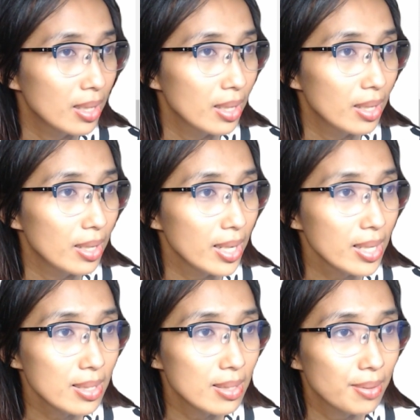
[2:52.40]

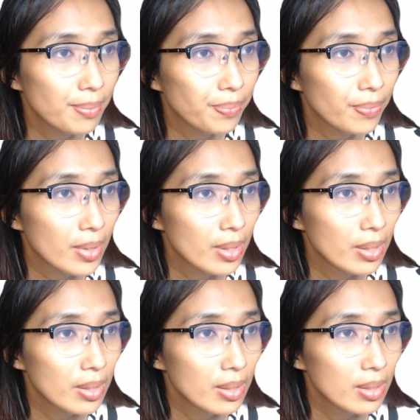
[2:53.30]
this.
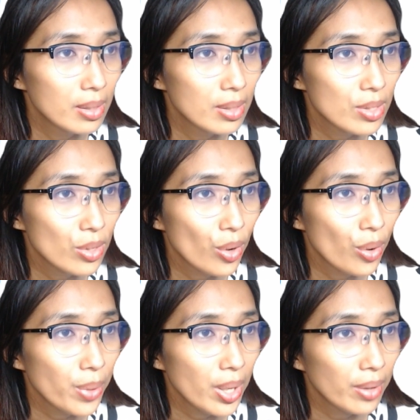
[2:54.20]
So
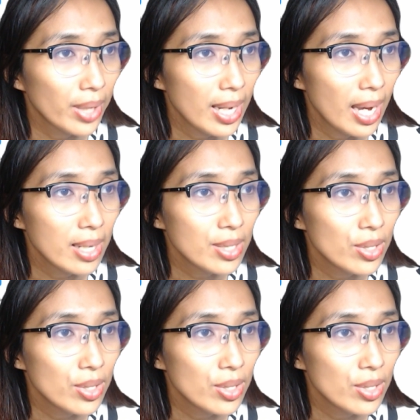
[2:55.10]
we already had this.